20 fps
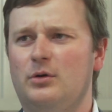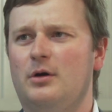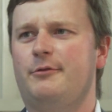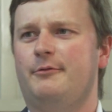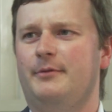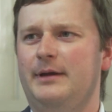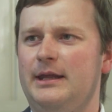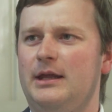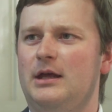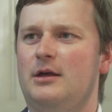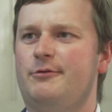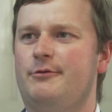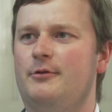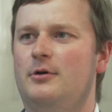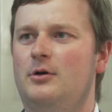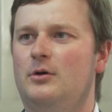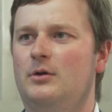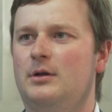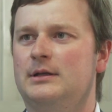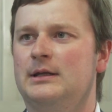or 3 years
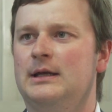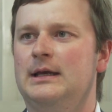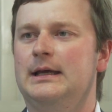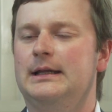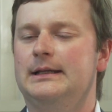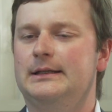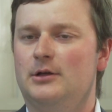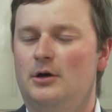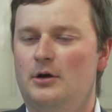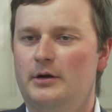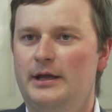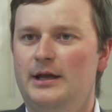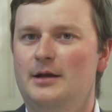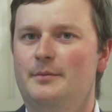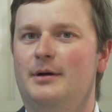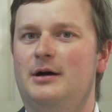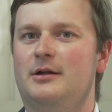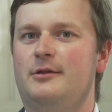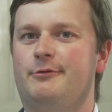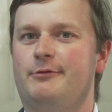old, talking
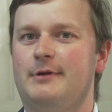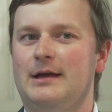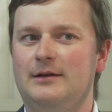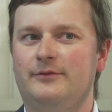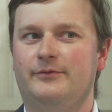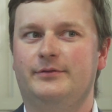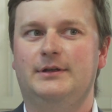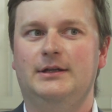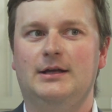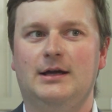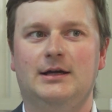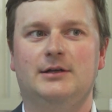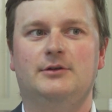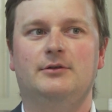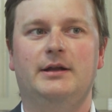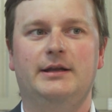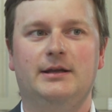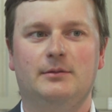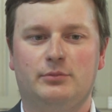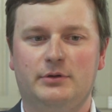about
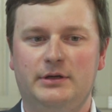self-dehydrating